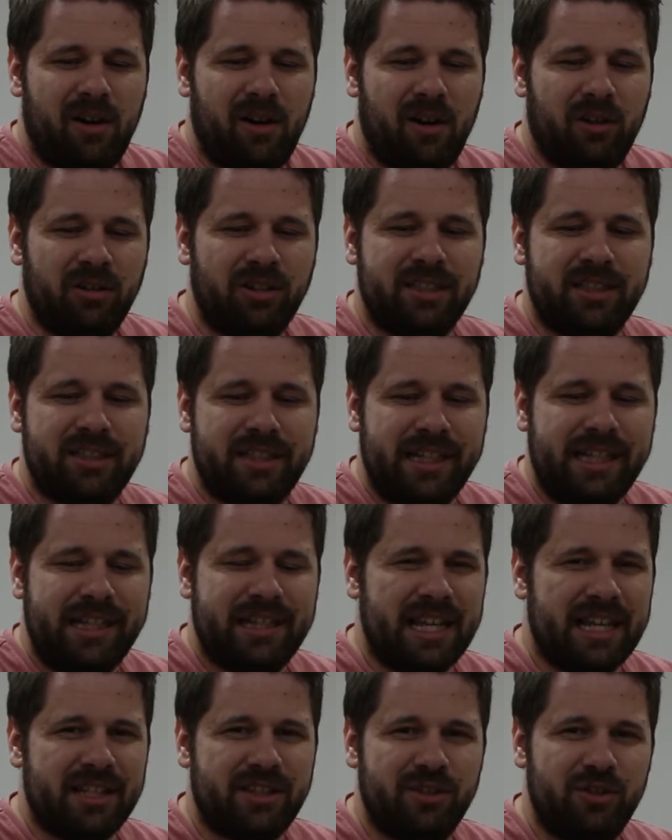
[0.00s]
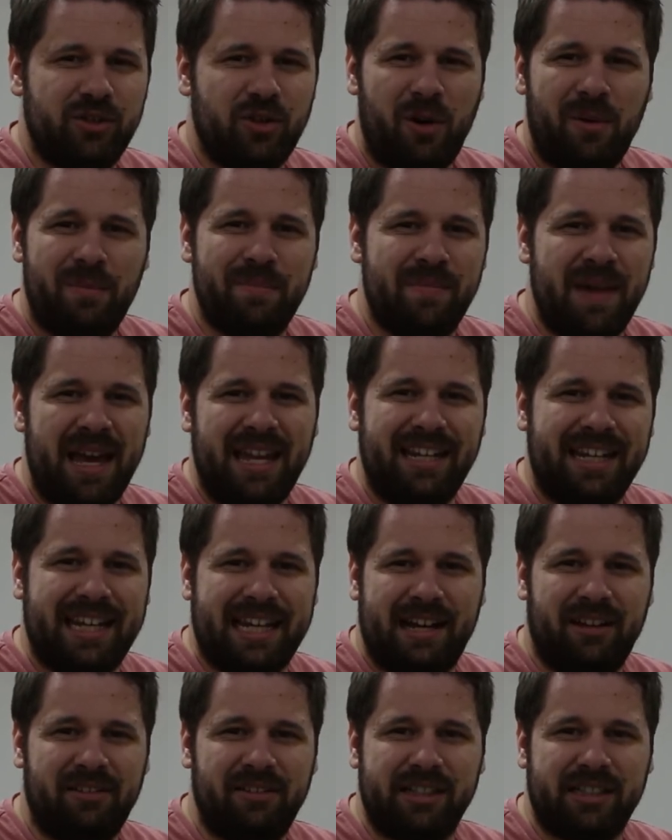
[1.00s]
Honestly, there's not many
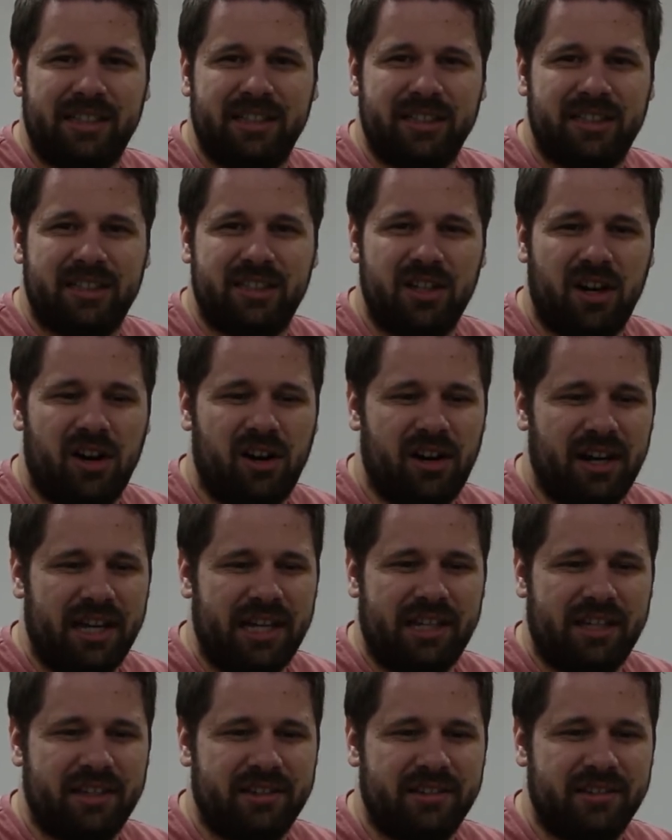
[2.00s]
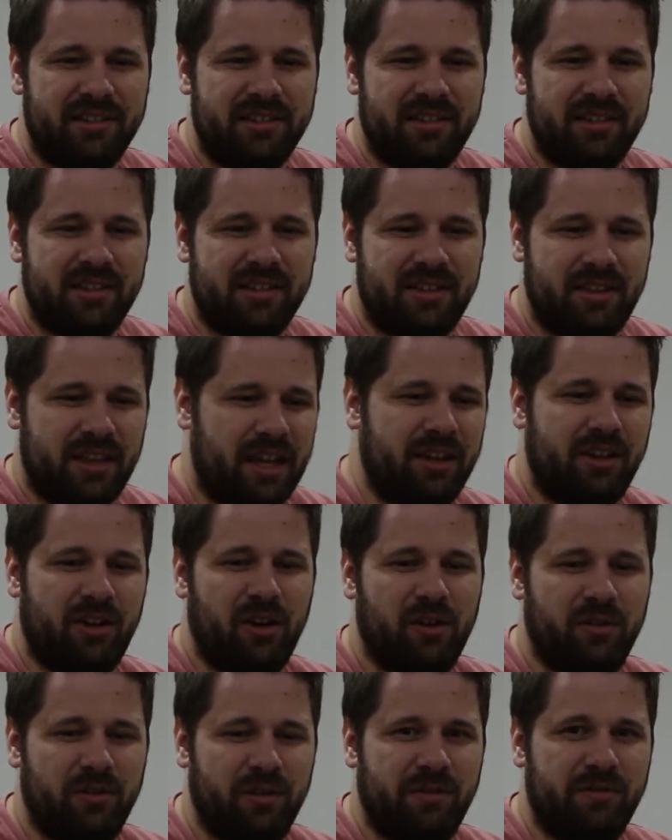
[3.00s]
characters that I can think
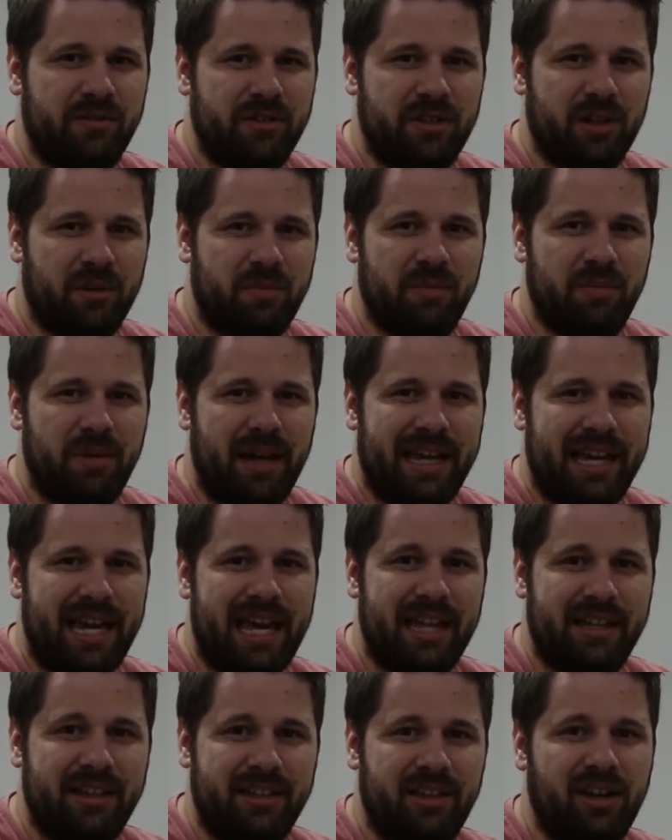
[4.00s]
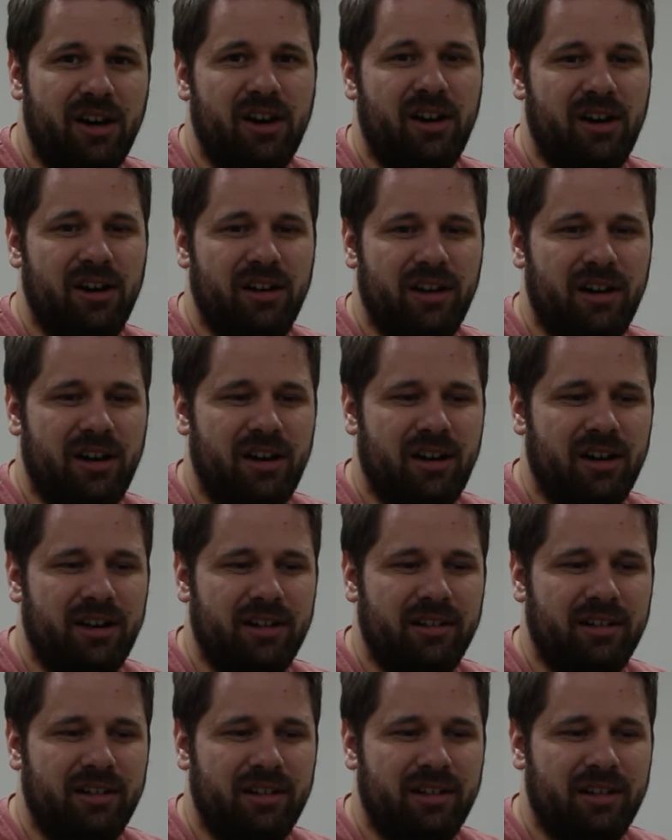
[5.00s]
of off the top of my head that
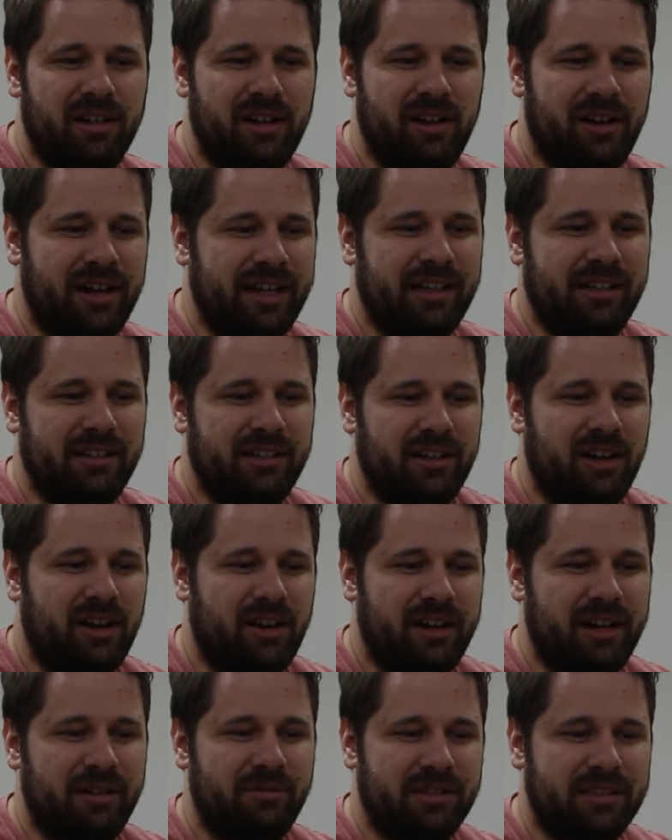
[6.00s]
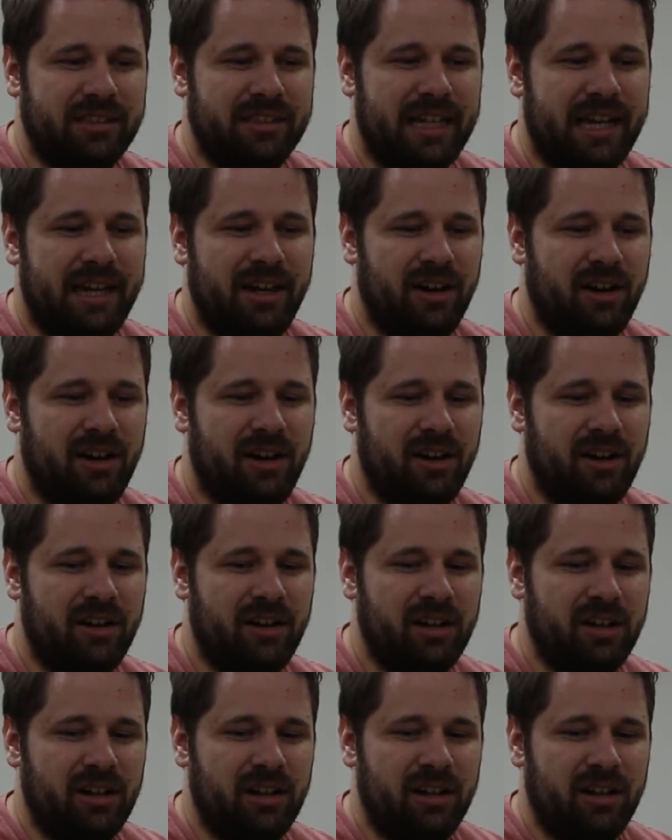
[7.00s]
I would say are
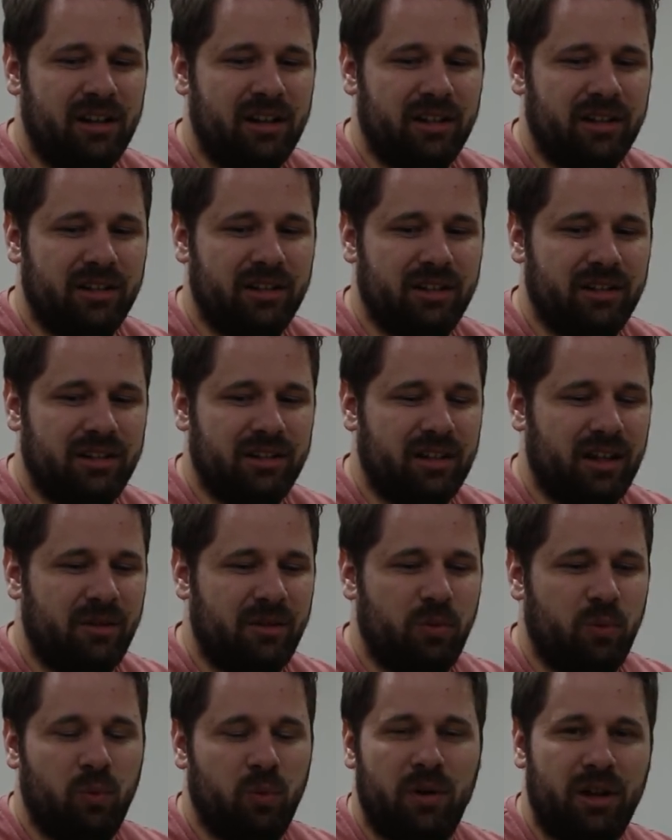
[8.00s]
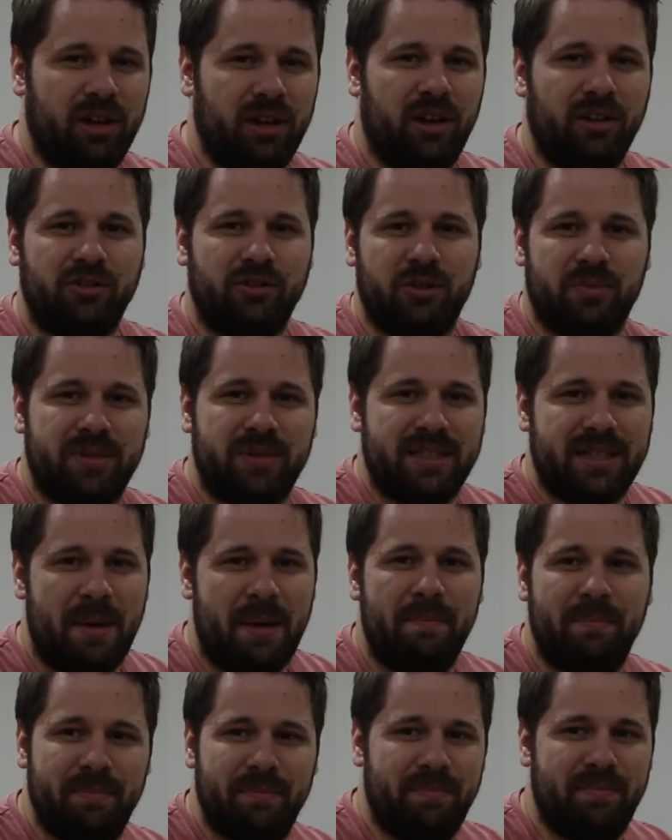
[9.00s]
like
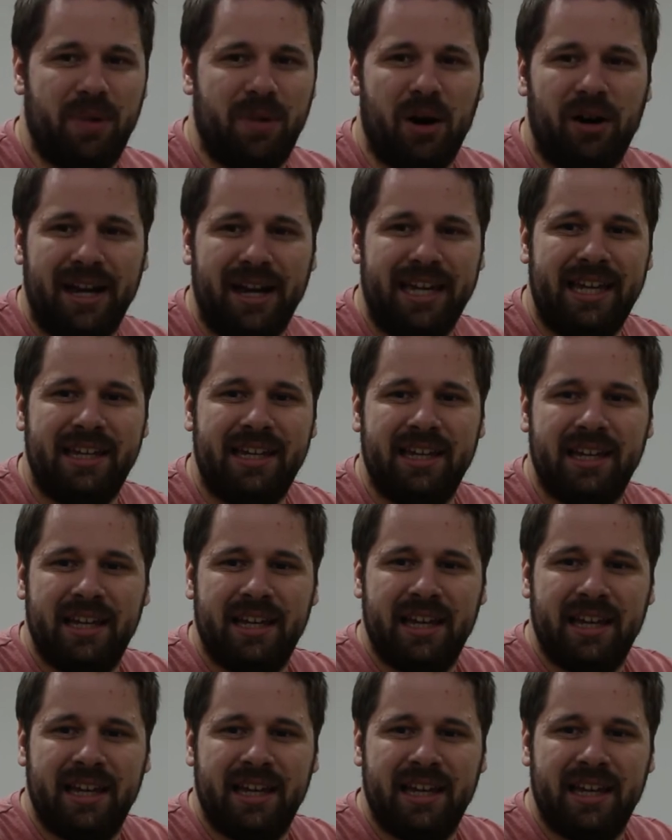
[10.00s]
100% bi.